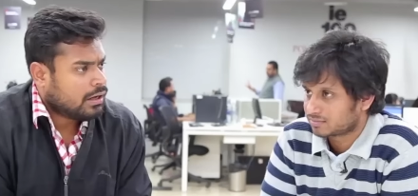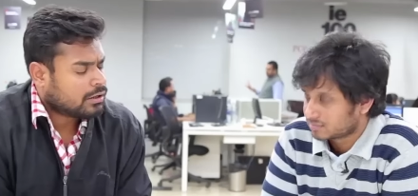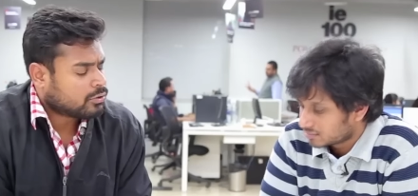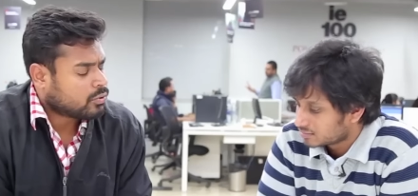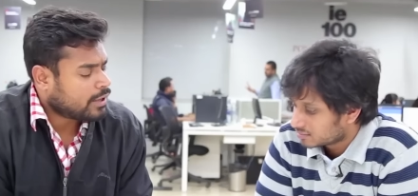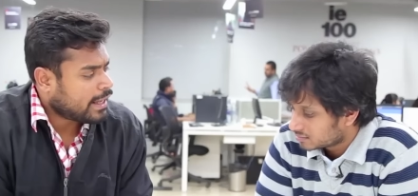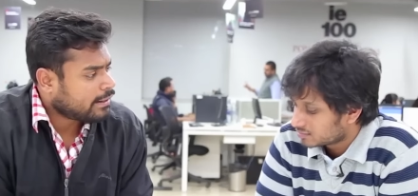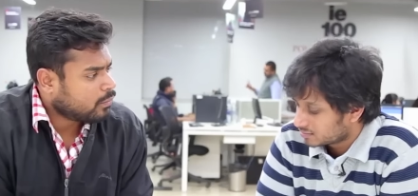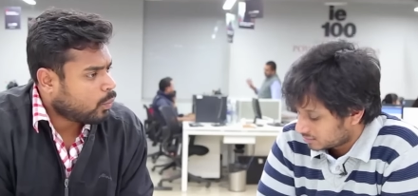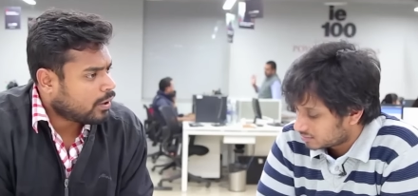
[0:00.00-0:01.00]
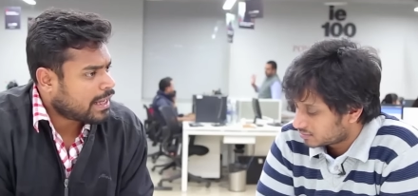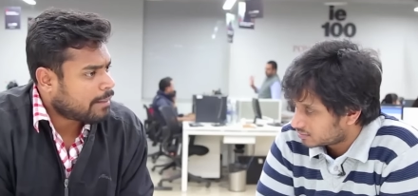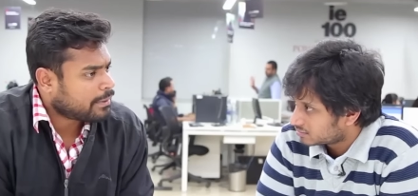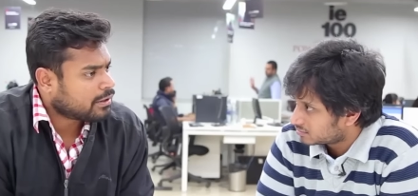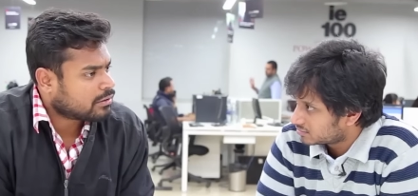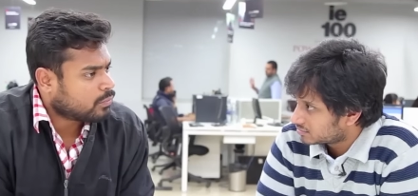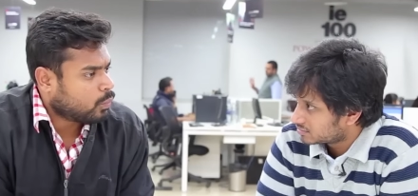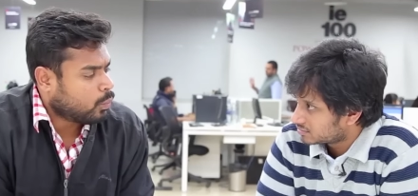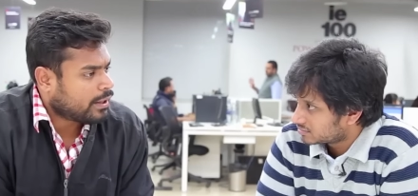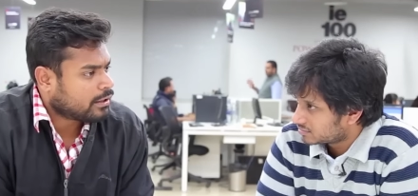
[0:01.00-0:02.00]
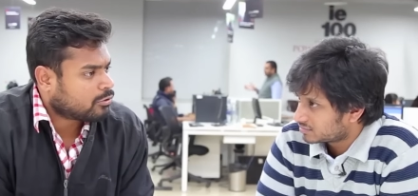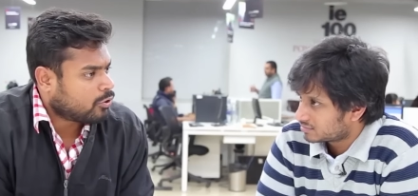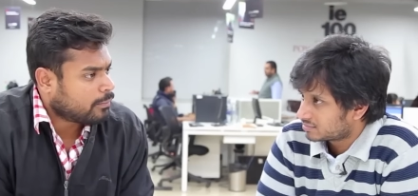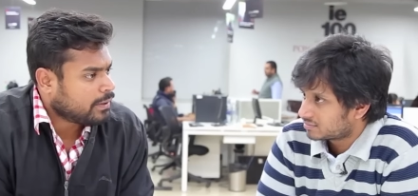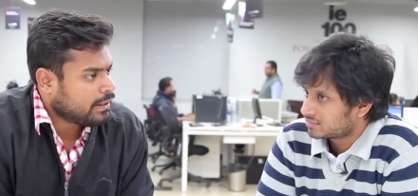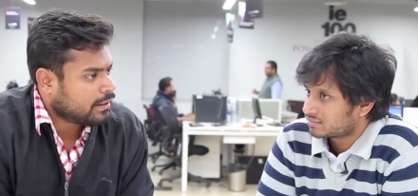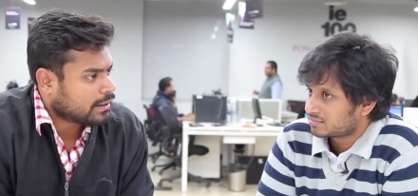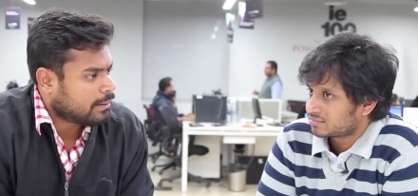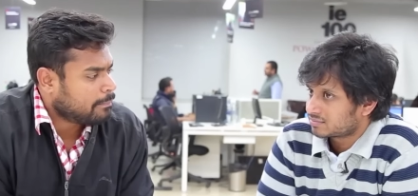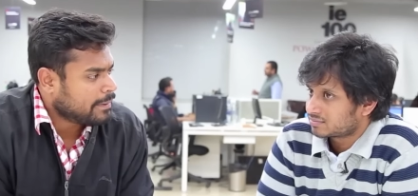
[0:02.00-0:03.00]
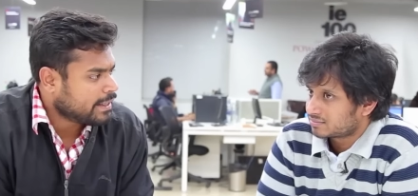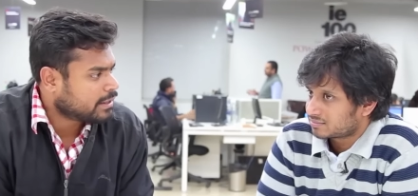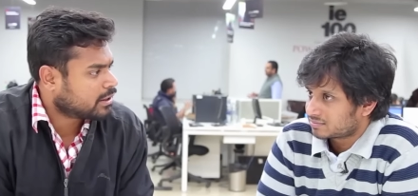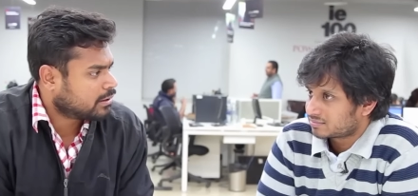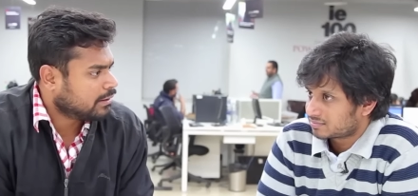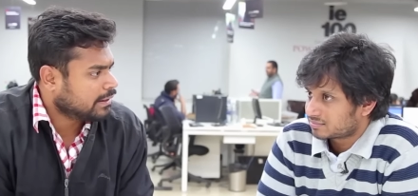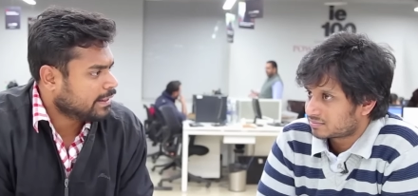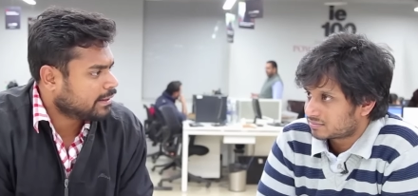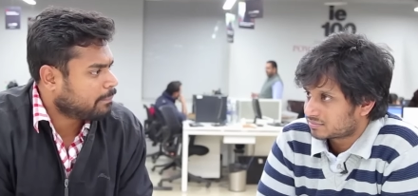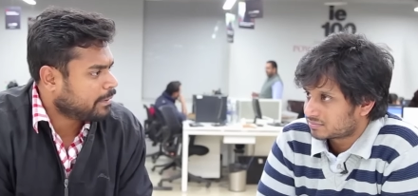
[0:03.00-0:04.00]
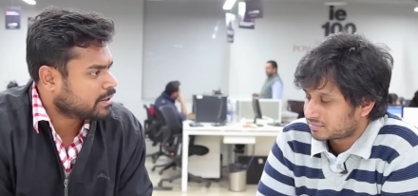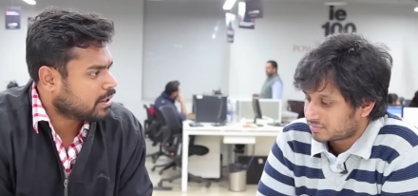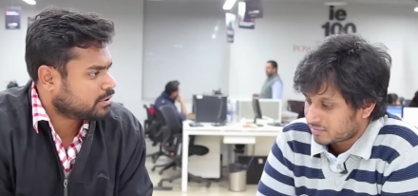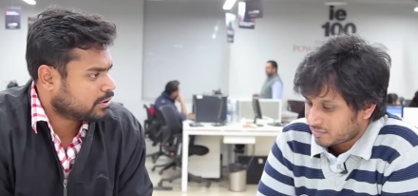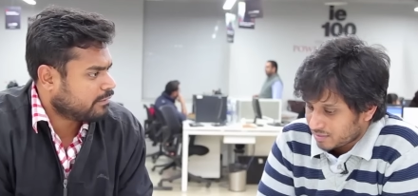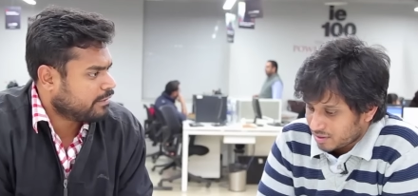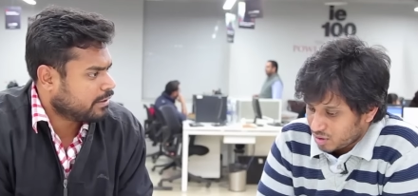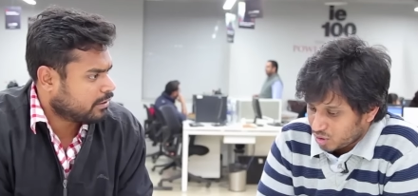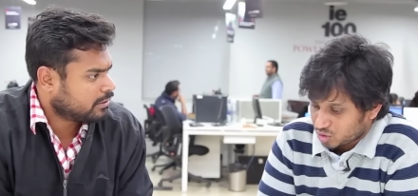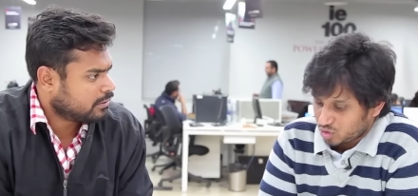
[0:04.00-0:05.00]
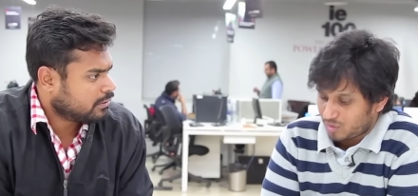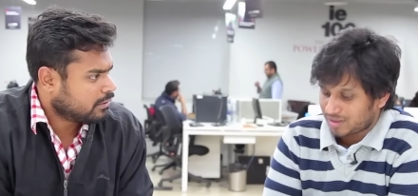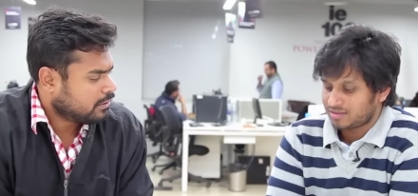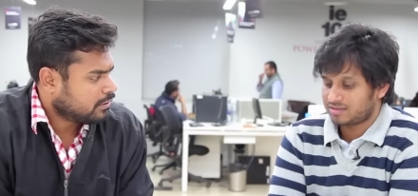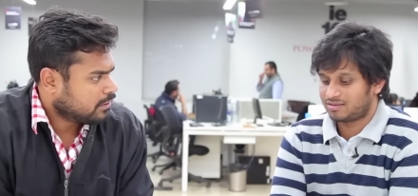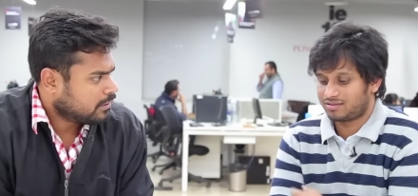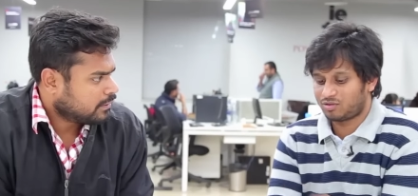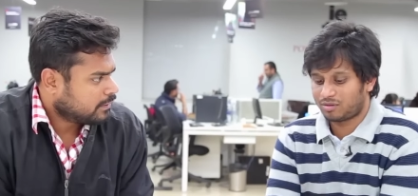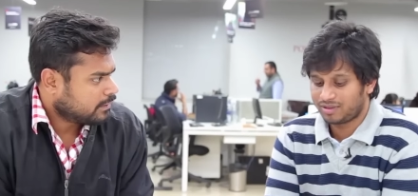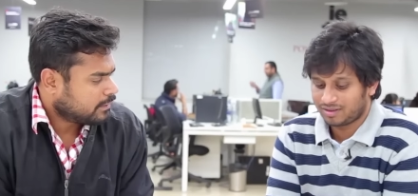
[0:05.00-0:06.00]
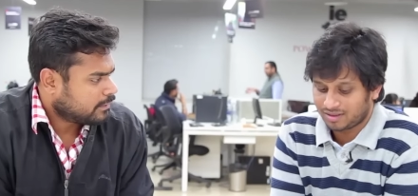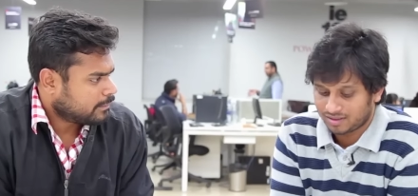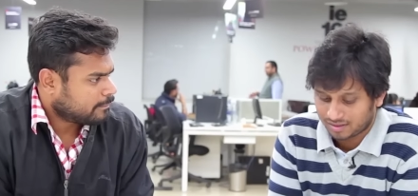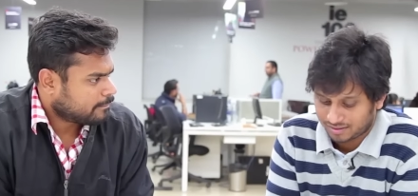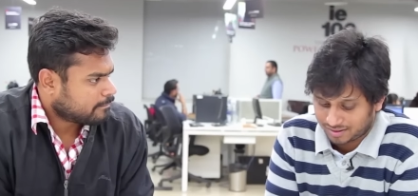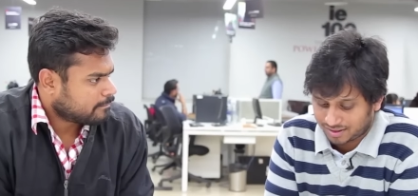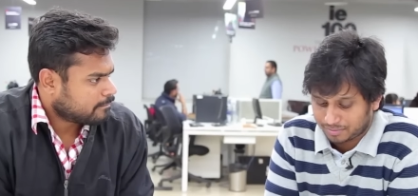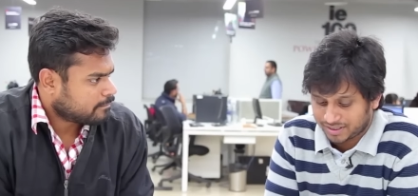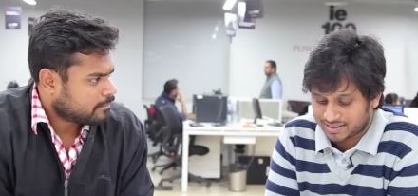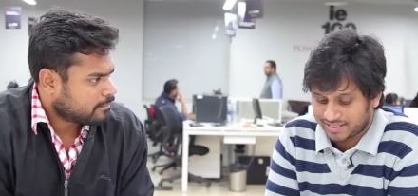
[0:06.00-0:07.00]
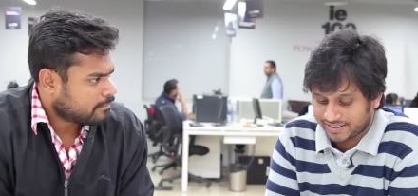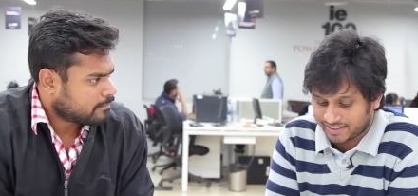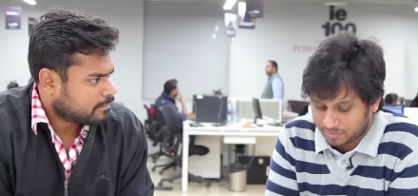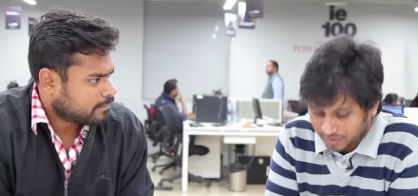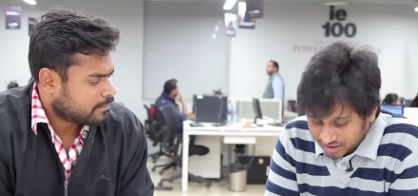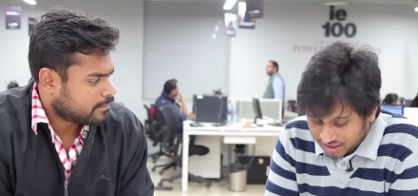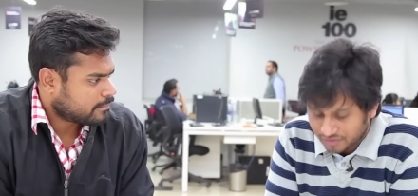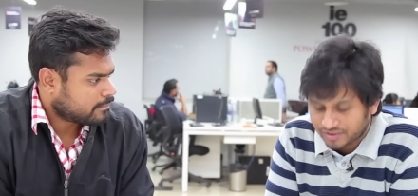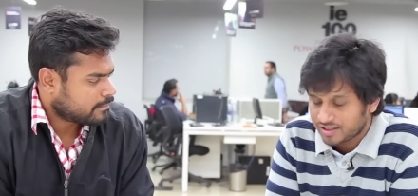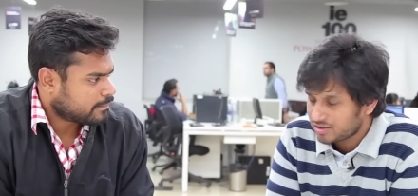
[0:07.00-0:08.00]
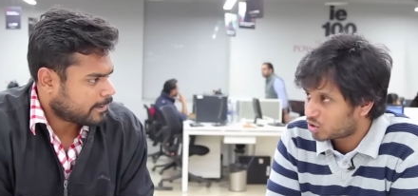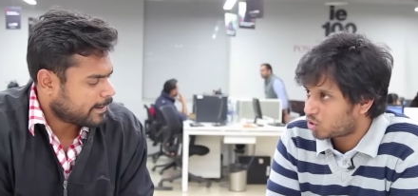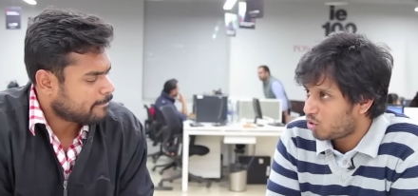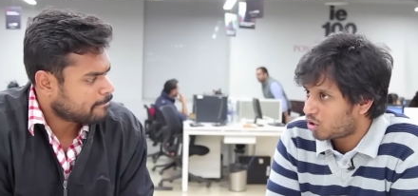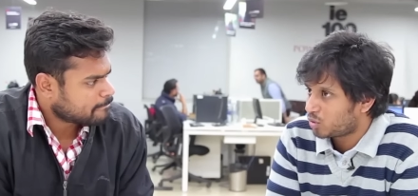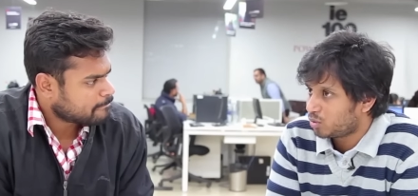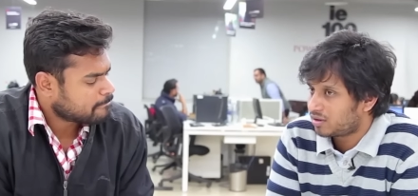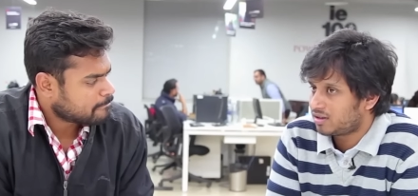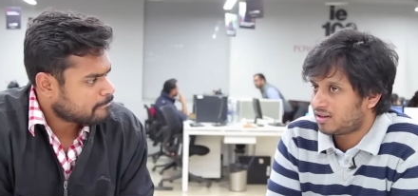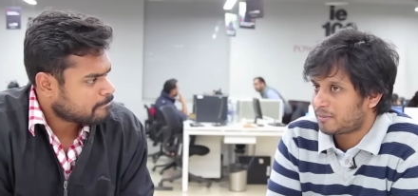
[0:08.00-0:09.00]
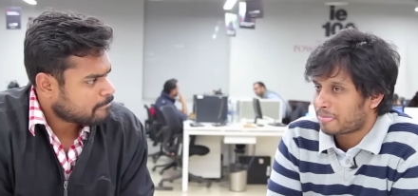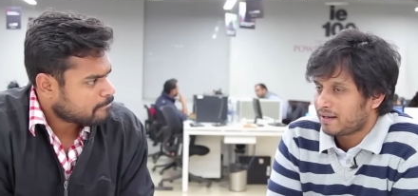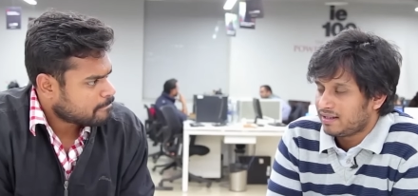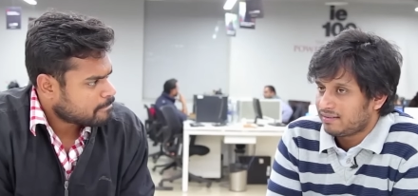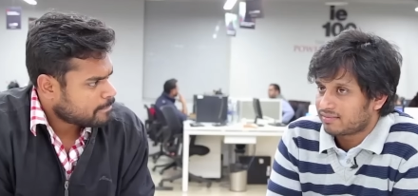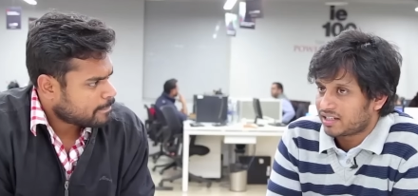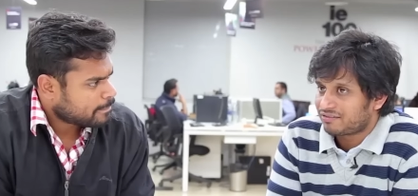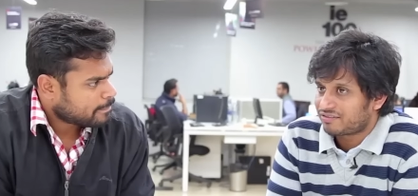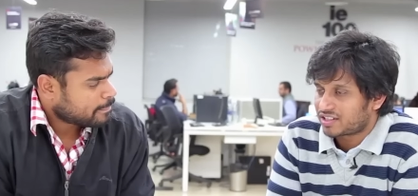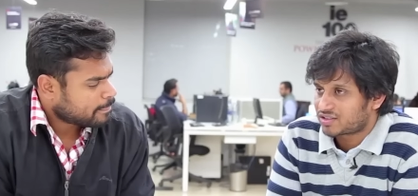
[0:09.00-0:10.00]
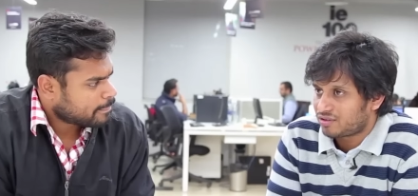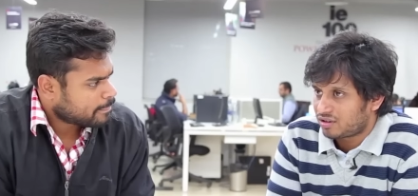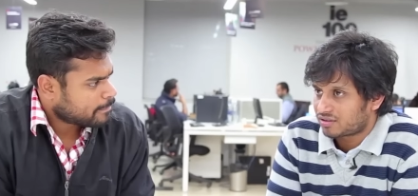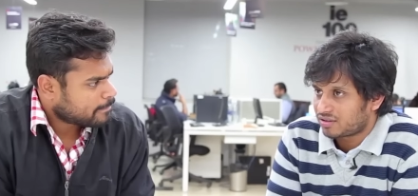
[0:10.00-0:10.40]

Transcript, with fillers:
Speaker 1: Uh, so Kunan, what happens when Swami completes leading the pre-charge
Speaker 2: evidence? So once Swami uh, completes leading his pre-charge evidence, the yeah. court would uh, then fix for